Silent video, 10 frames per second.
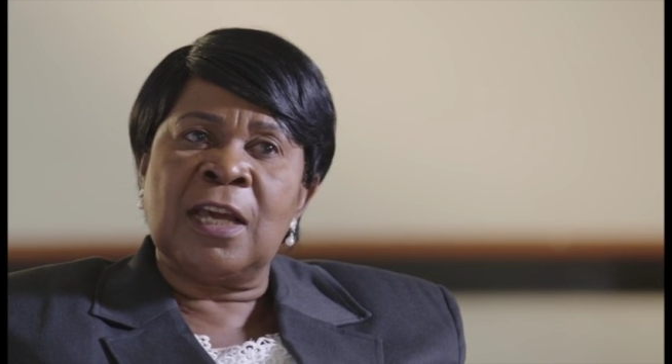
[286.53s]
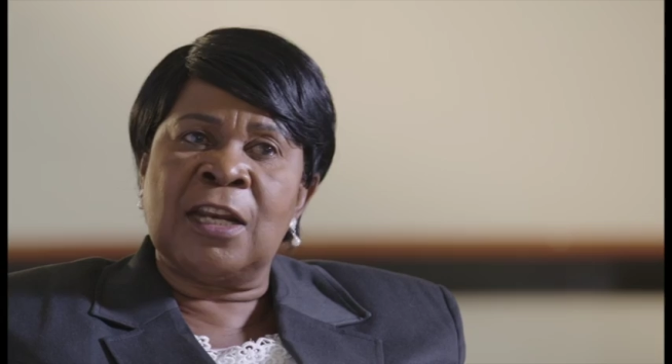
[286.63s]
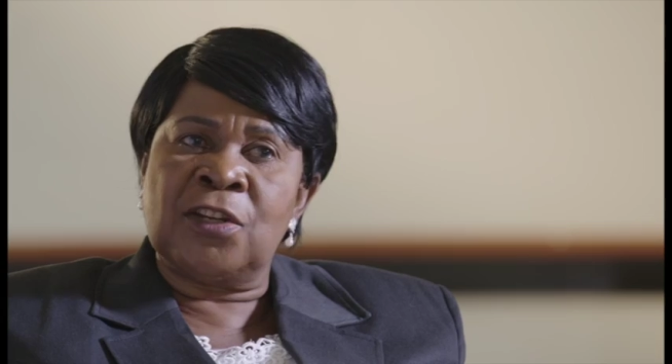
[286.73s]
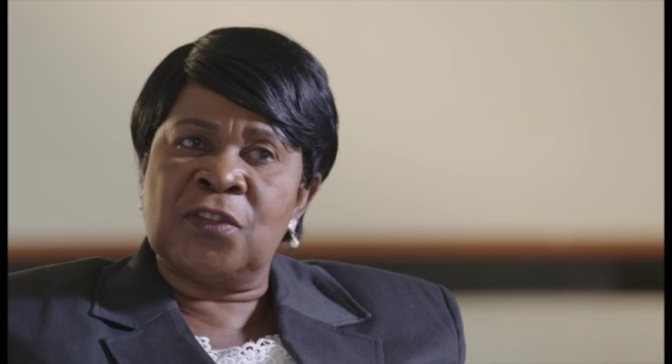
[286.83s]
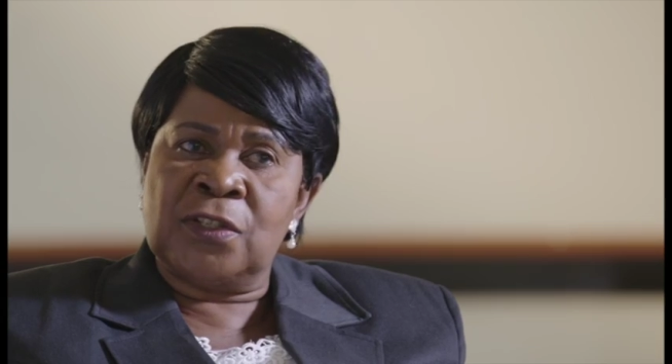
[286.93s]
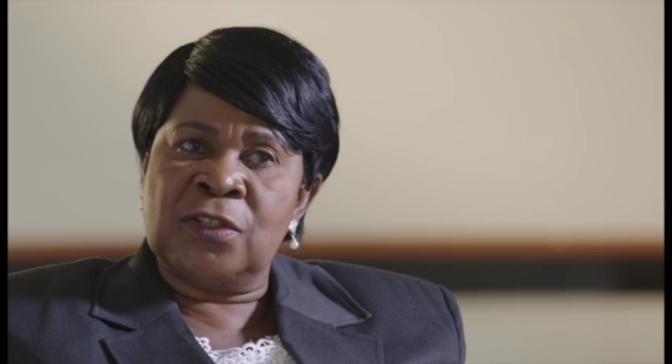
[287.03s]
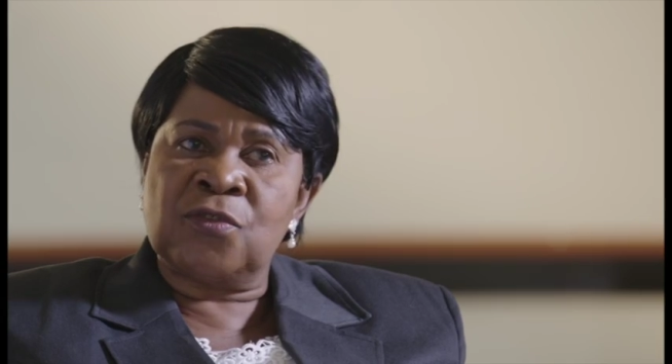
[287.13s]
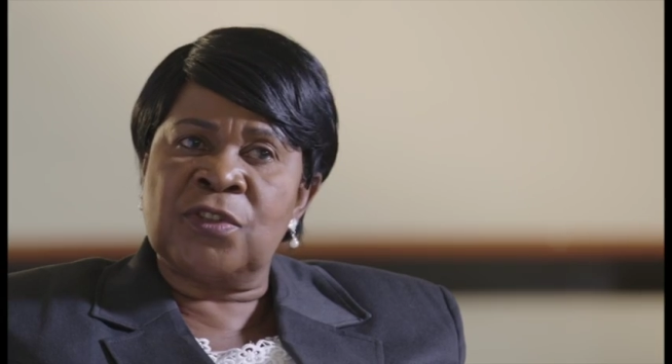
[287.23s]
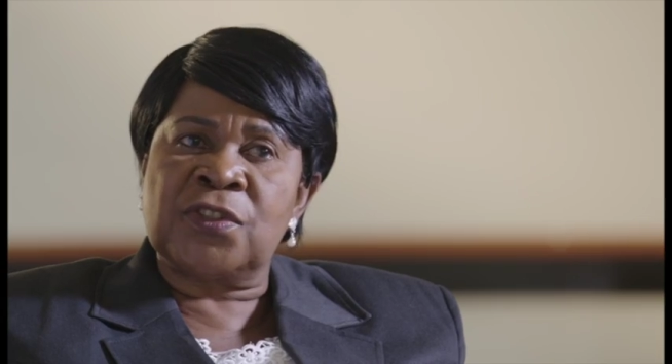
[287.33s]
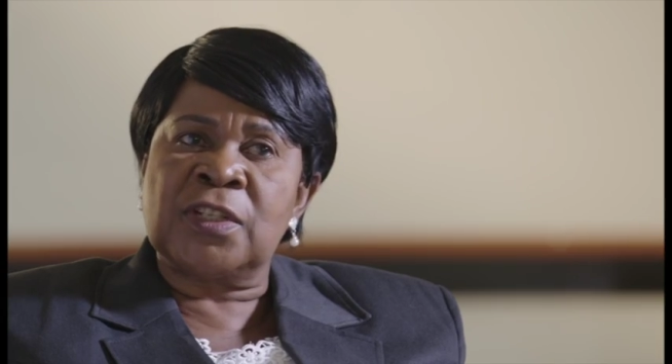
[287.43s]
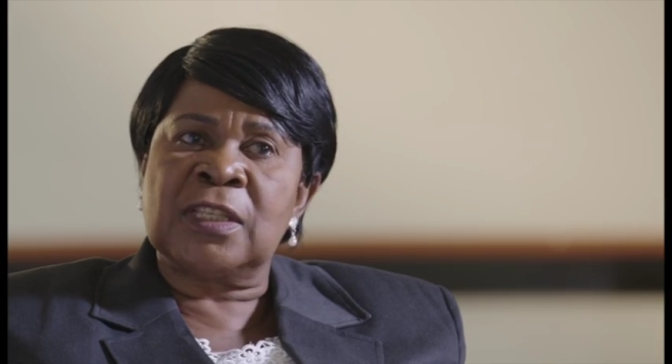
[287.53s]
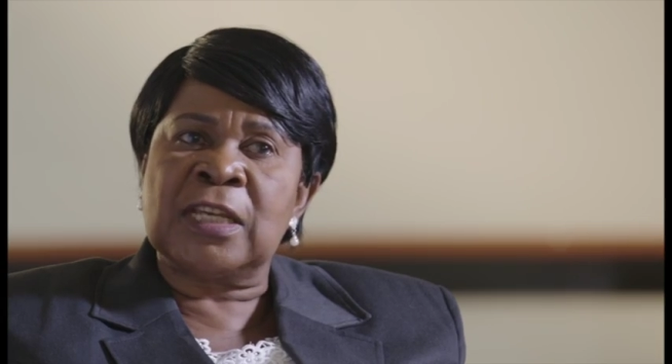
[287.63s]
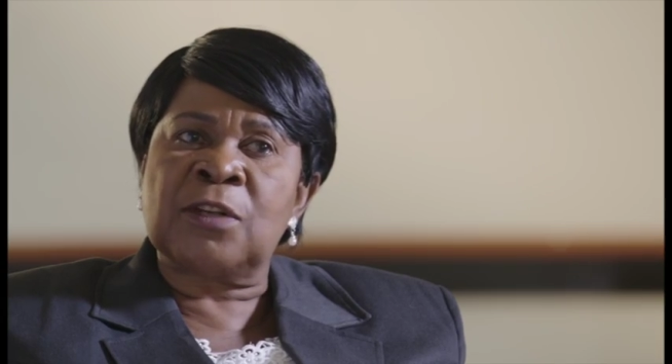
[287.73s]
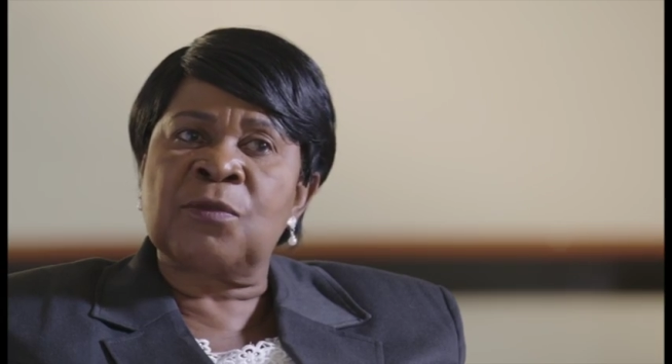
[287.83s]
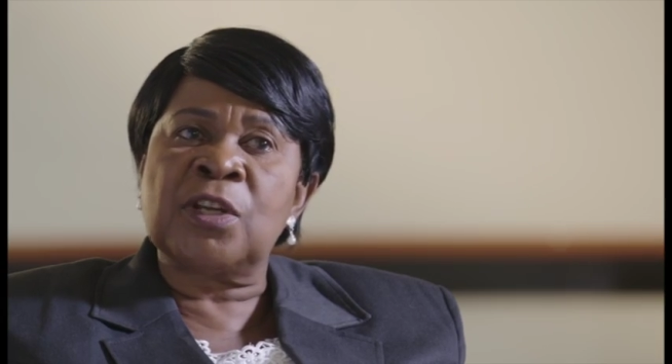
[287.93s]
And it's interesting
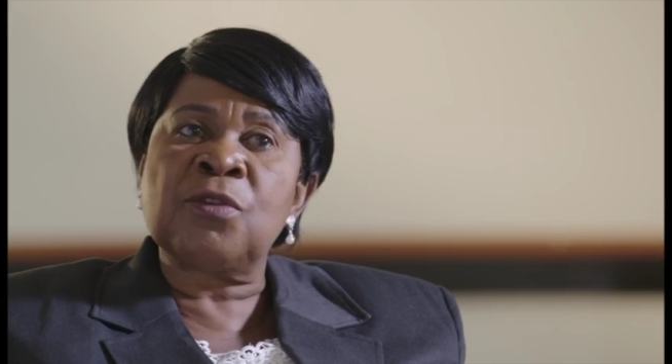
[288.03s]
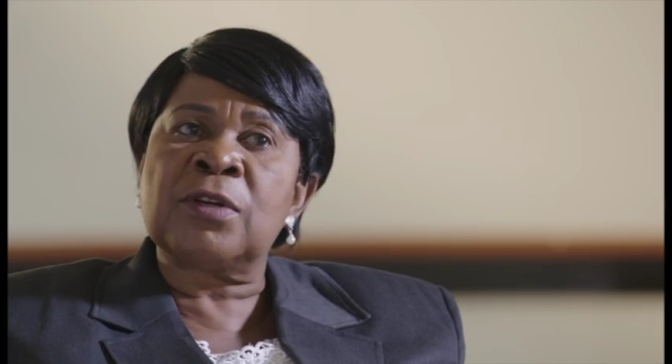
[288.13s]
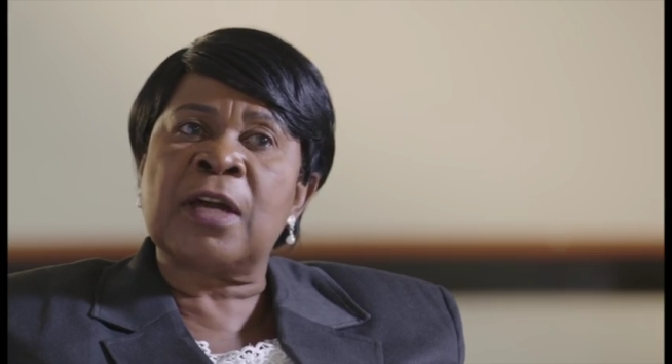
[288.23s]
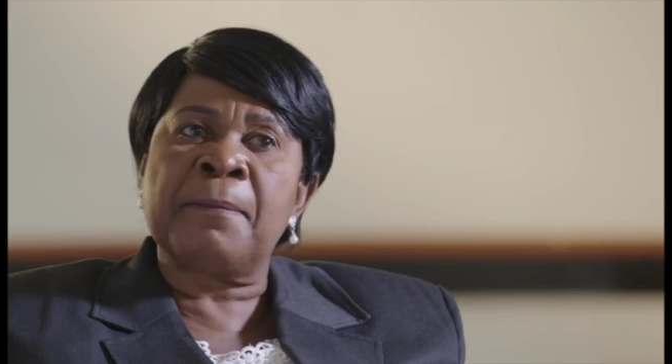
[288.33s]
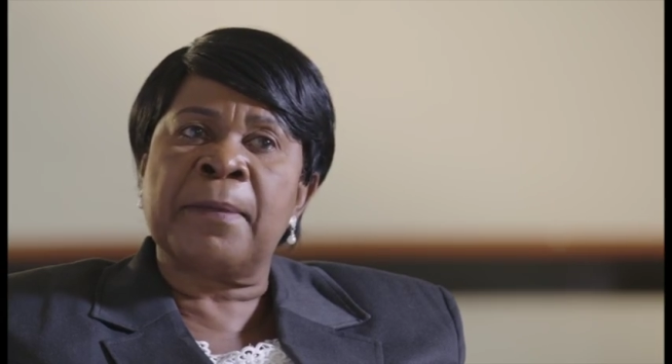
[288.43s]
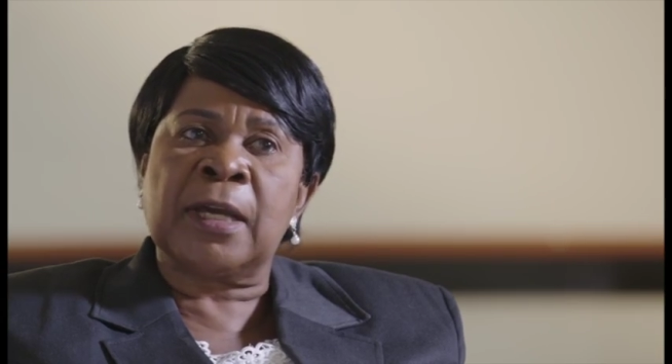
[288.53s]
that when you come